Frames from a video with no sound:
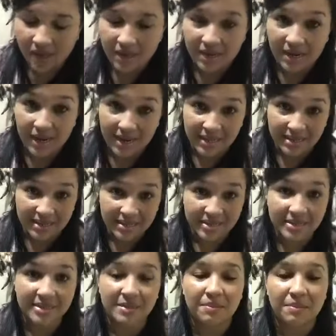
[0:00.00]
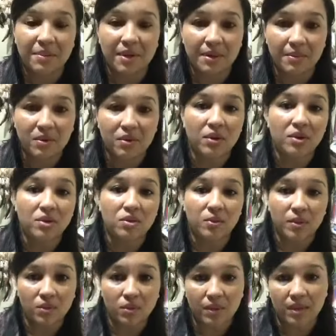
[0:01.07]
classes, but I'm not going to
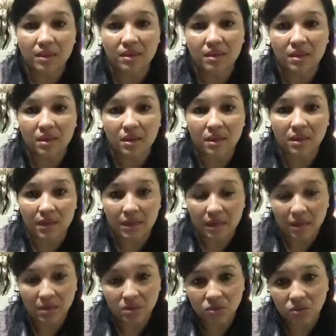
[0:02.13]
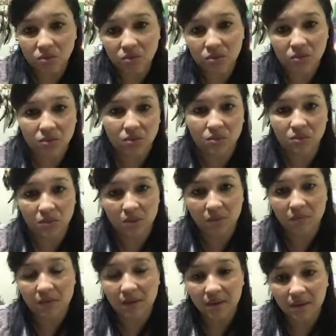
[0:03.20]
be doing it like I used to do.
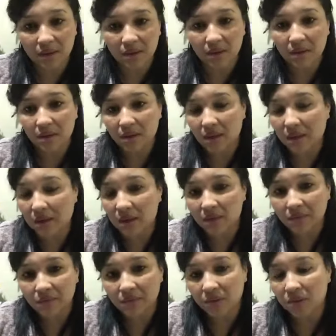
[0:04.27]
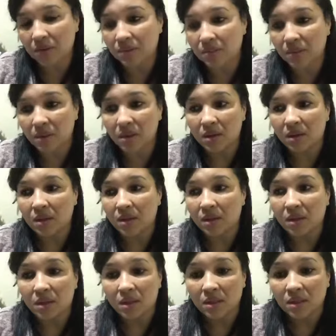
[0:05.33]
If I have
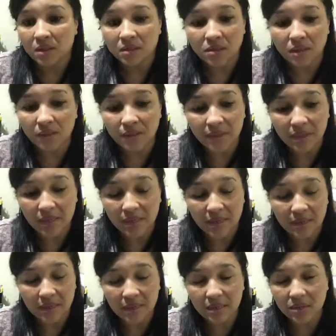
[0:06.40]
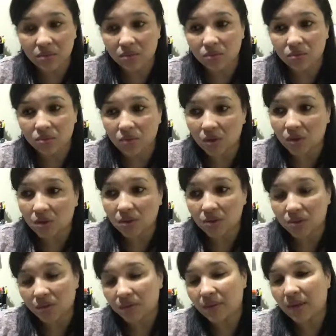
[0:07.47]
something that I need to talk or
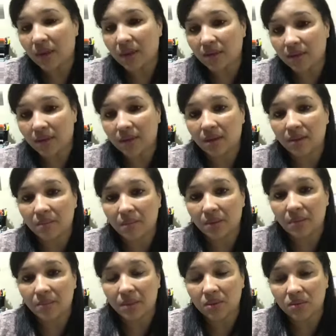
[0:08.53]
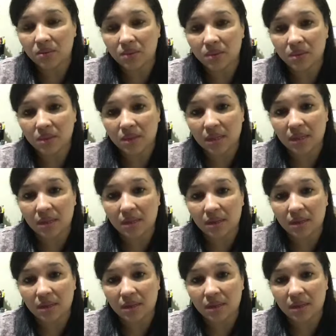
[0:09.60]
something, and then I'm gonna be doing the